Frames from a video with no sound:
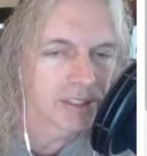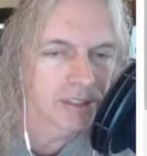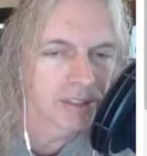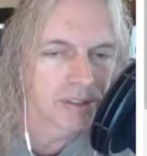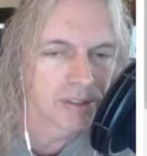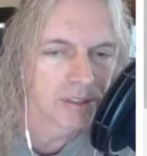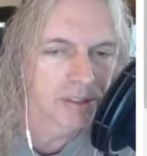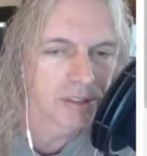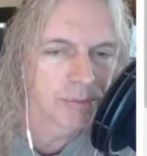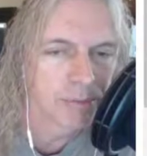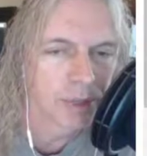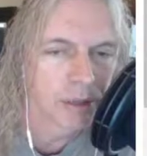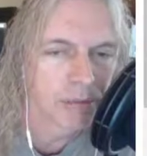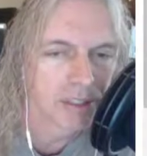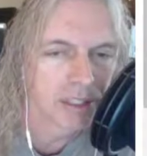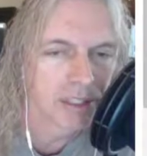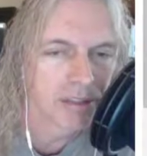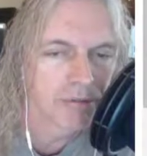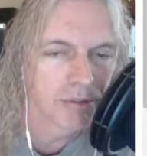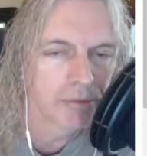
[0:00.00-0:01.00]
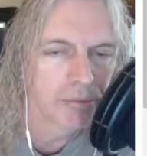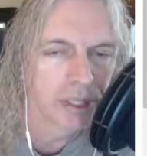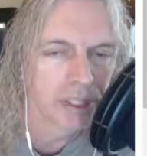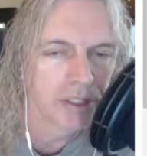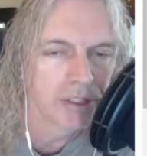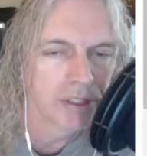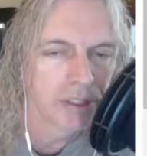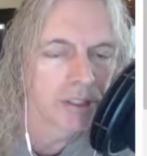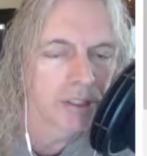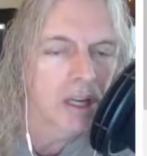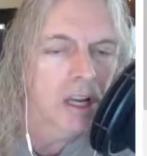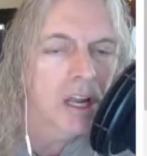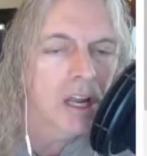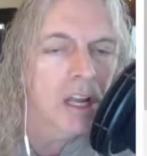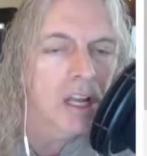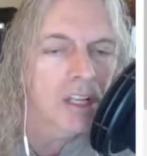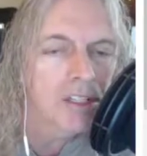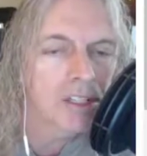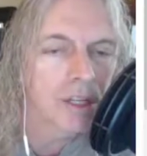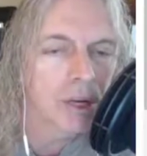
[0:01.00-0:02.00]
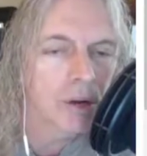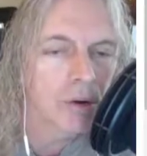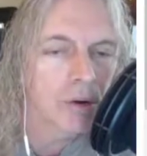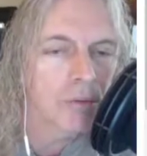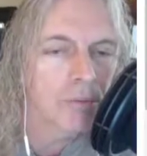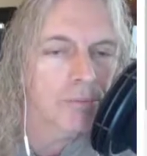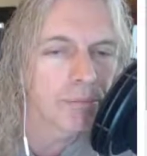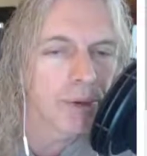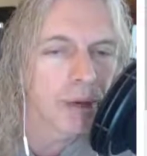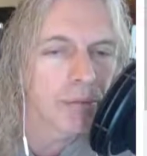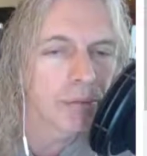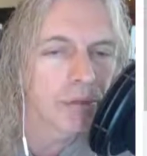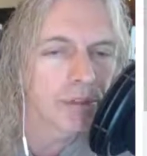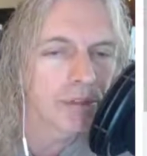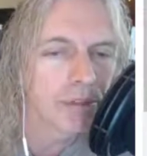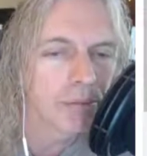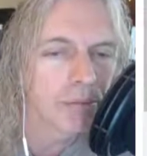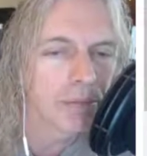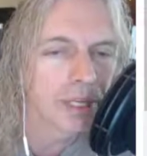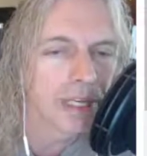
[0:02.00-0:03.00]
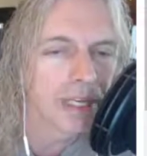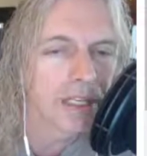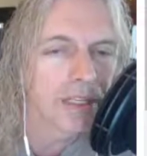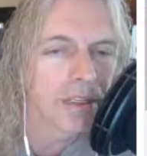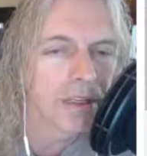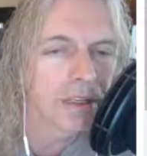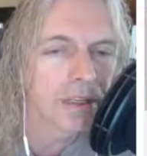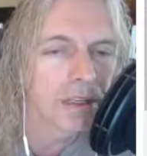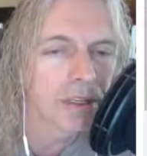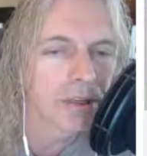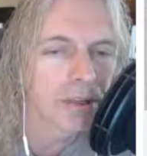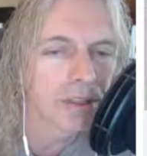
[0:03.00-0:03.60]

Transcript: It's public information. So domain